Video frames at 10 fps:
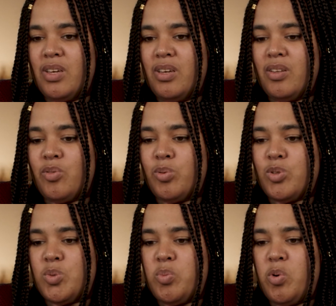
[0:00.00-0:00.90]
It
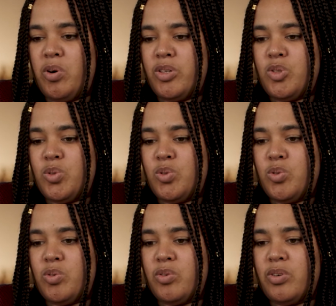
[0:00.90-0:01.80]
was more
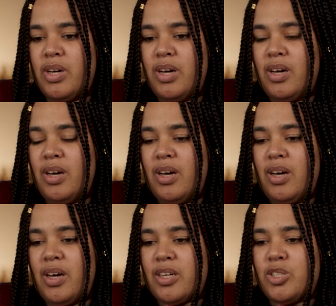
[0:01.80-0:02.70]
to
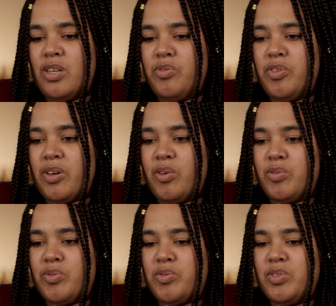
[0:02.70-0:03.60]
actually think
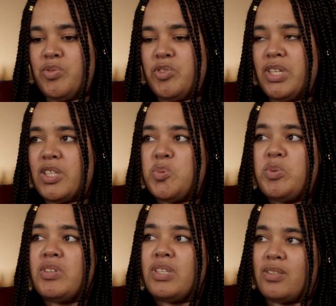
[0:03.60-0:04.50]
of different
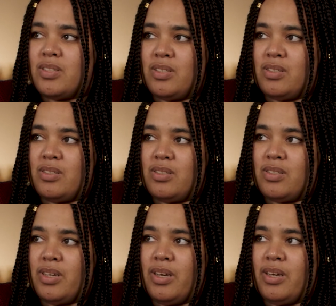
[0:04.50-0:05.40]

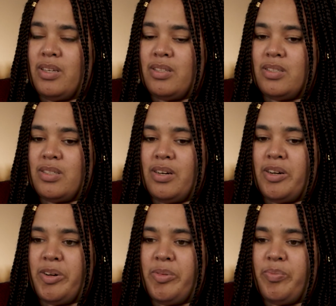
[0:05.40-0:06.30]
experiences. And
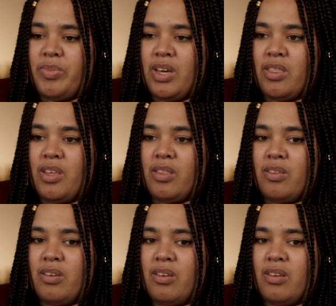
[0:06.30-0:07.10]
I think